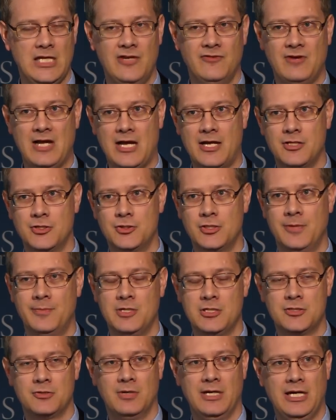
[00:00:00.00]
If I
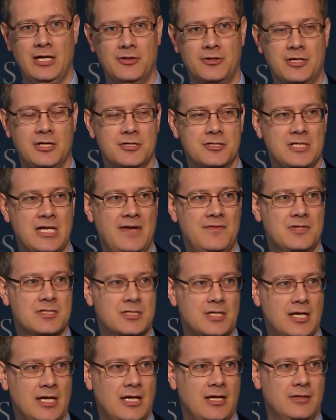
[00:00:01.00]
contribute to a healthcare
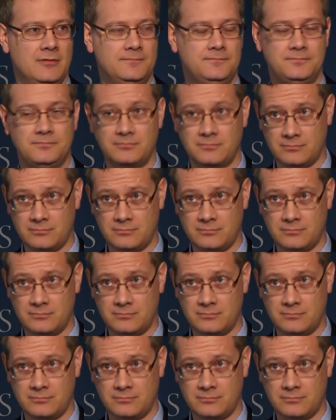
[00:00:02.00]
savings account